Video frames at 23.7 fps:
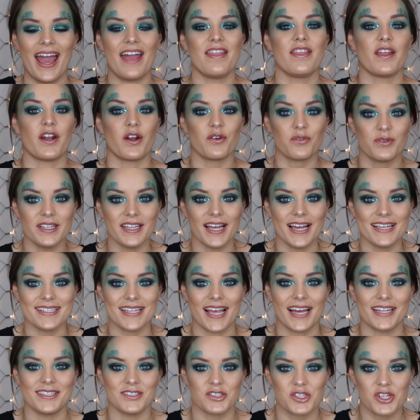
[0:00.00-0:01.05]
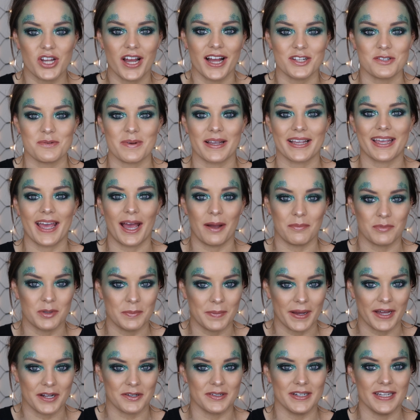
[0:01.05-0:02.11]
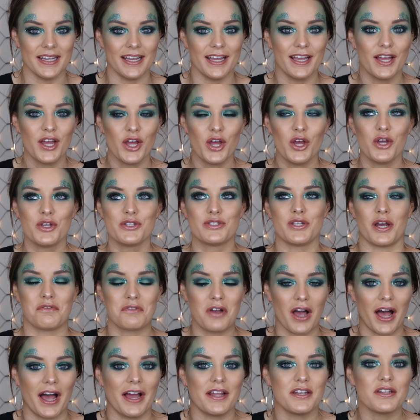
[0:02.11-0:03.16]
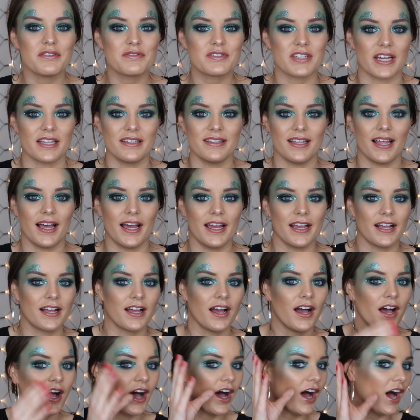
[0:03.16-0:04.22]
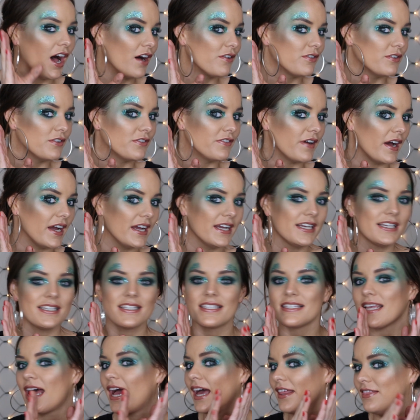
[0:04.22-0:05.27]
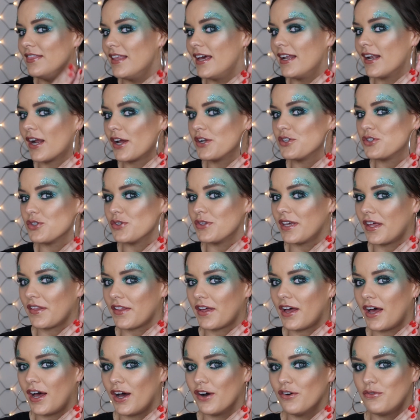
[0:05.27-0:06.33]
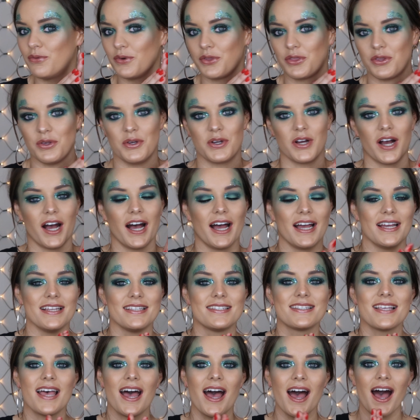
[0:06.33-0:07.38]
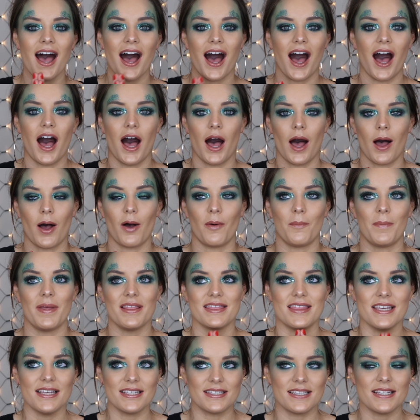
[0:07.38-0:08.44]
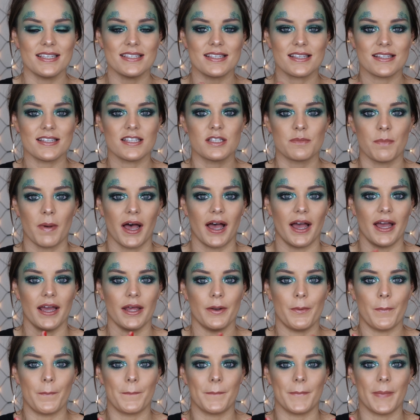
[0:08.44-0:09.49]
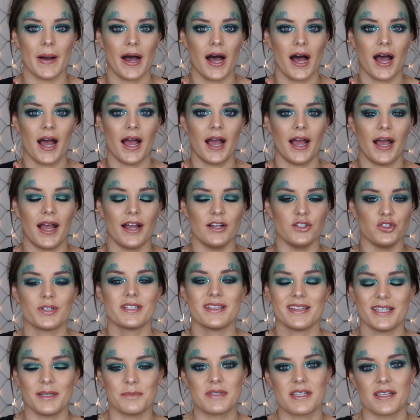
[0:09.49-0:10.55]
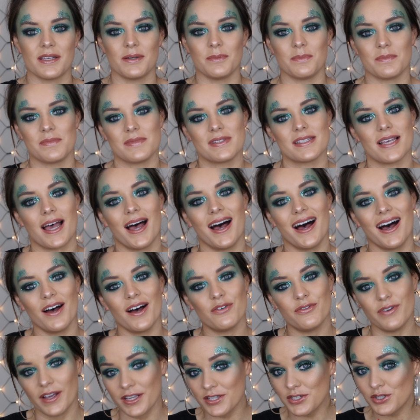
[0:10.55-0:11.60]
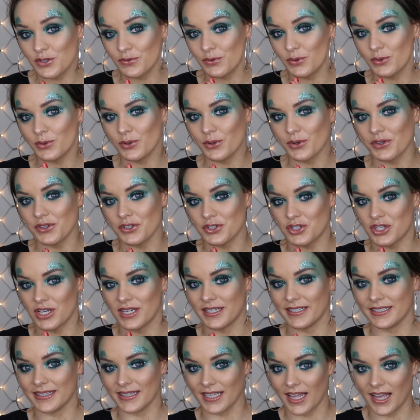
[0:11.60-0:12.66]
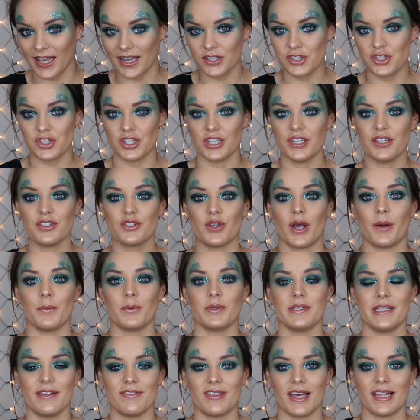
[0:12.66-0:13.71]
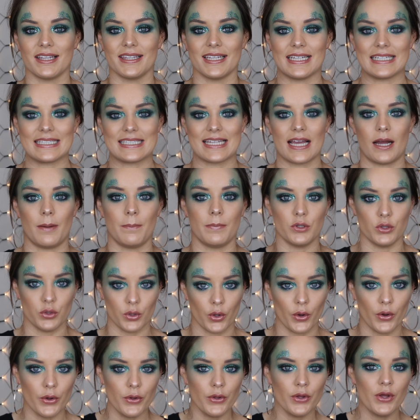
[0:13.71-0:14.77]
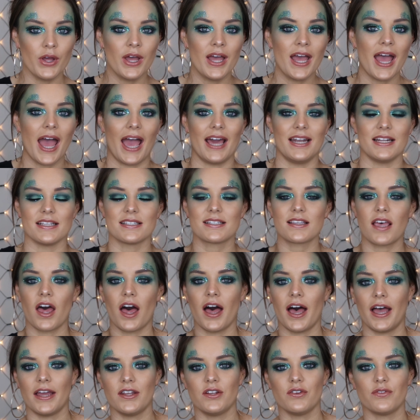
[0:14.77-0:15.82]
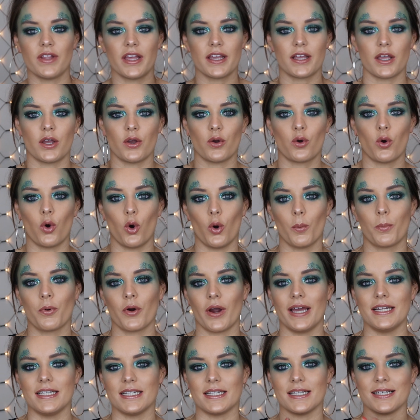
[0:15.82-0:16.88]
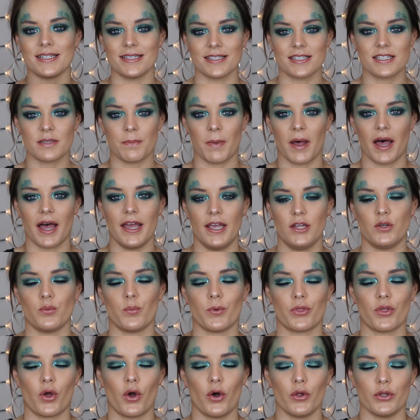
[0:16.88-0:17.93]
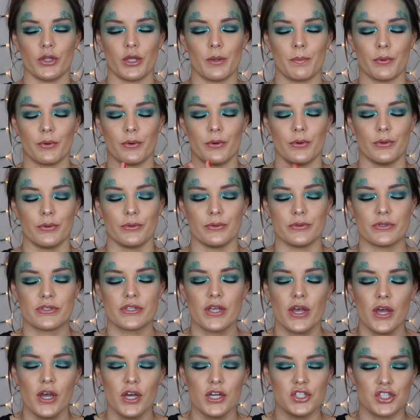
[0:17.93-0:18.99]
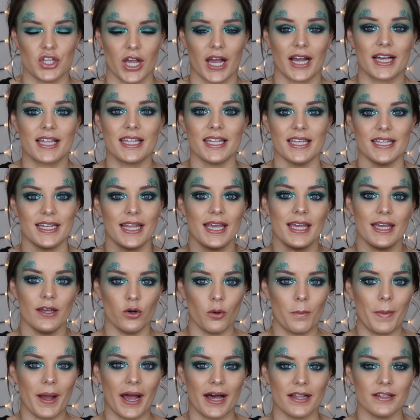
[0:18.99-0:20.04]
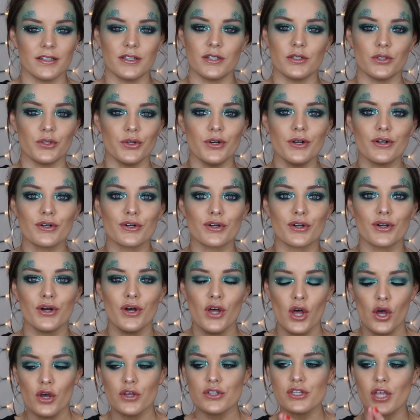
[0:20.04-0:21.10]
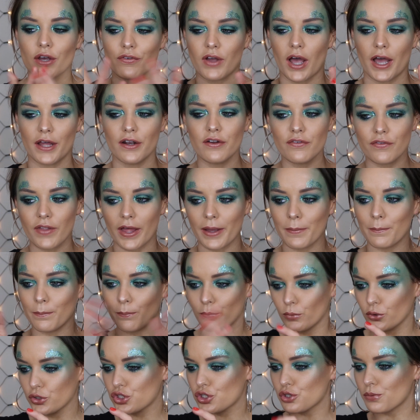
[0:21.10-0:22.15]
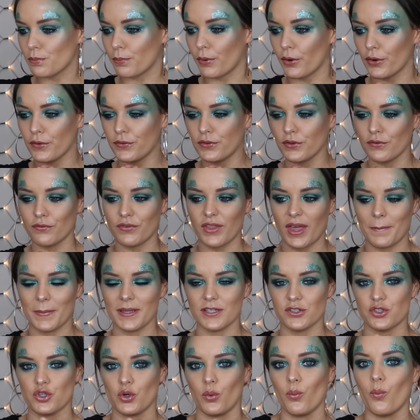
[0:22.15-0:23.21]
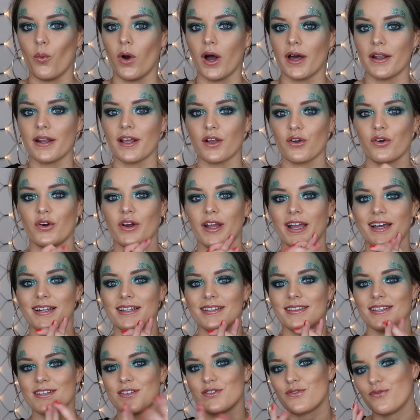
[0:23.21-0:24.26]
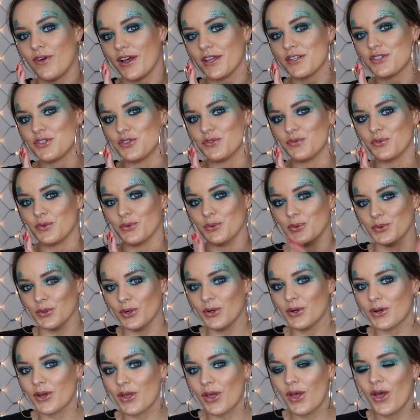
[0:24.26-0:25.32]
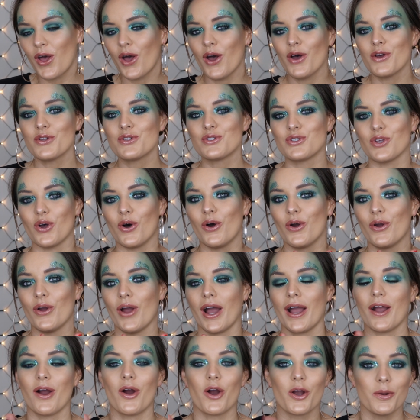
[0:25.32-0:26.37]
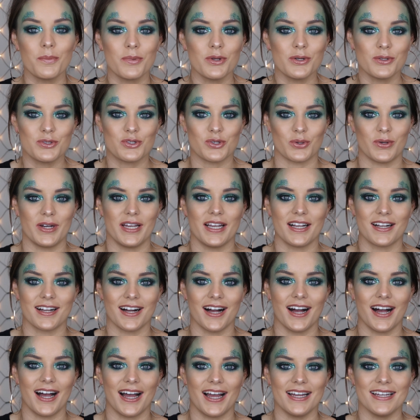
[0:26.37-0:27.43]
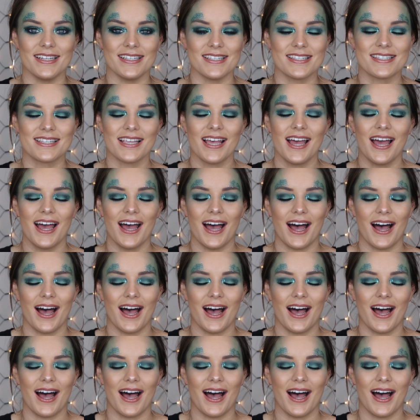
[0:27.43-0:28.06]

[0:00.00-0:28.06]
And then I realized I hadn't charged my camera battery. So I've kind of done like half a face and then I do the other half with you guys. This is inspired by Jordan Lipscomb's festival look that she did last year. So I will leave that link down below. And it's kind of like incorporated and inspired with Holly Boone's Jaclyn Hill palette look. So I've kind of like mushed both of them into one and created this festival look. So I hope you enjoy it, guys.